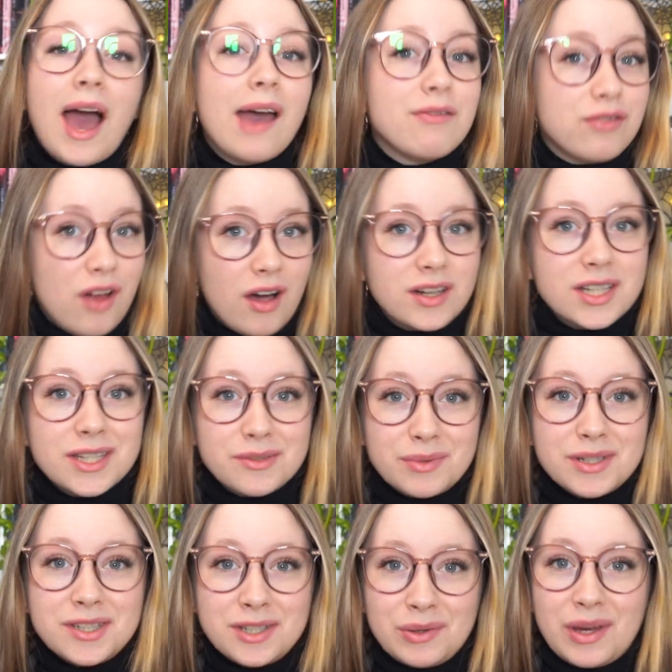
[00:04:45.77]
I vlogged this
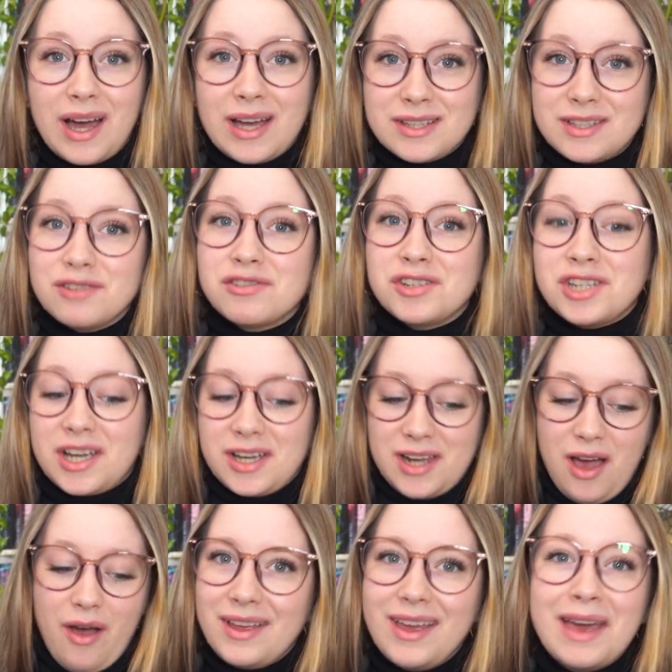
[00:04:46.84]
one too, guys. You should check it
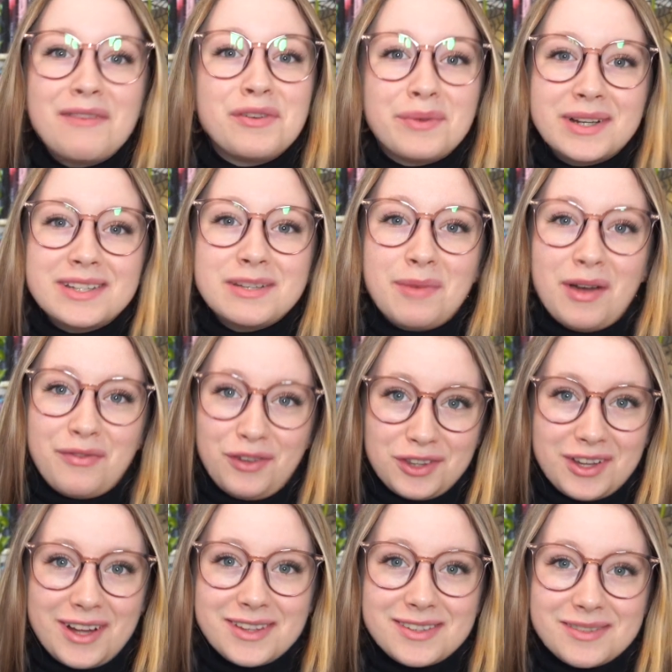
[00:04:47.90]
out if you want to see my full
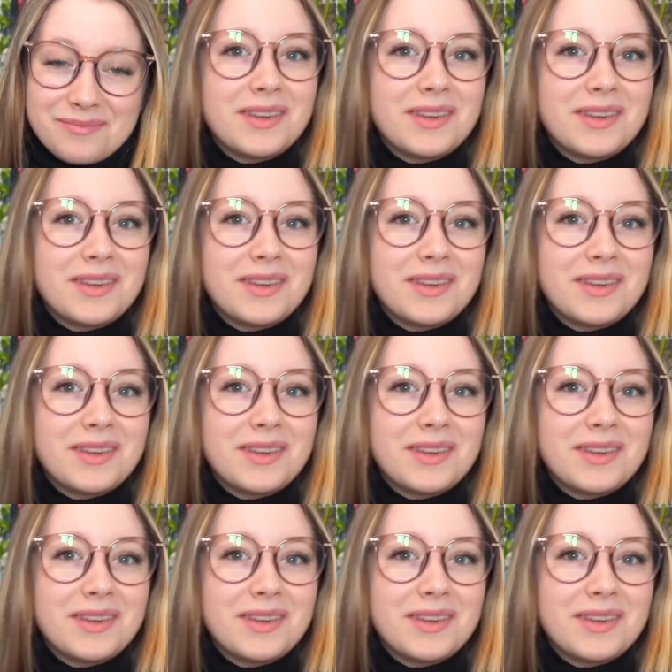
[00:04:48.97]
thoughts.